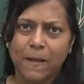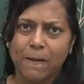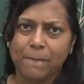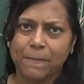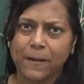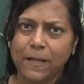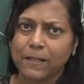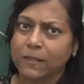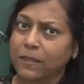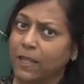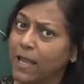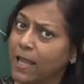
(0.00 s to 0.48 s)

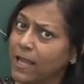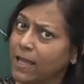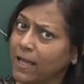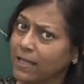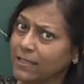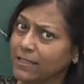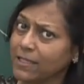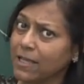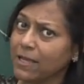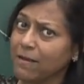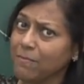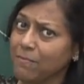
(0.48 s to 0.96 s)
But I think I
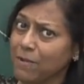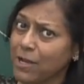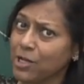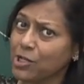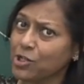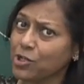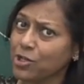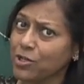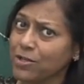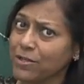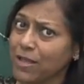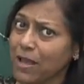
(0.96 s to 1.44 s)
did
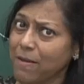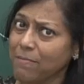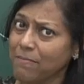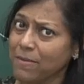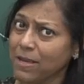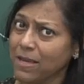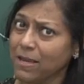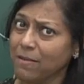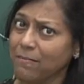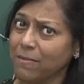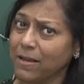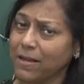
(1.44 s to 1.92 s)
mention them
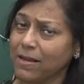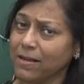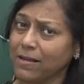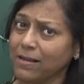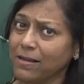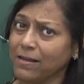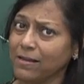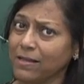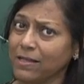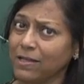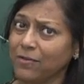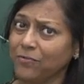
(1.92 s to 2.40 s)
in my
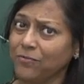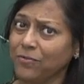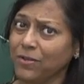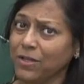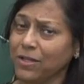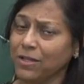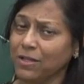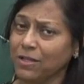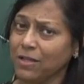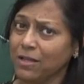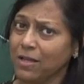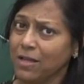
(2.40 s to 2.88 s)
earlier
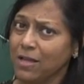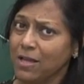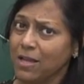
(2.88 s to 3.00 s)
video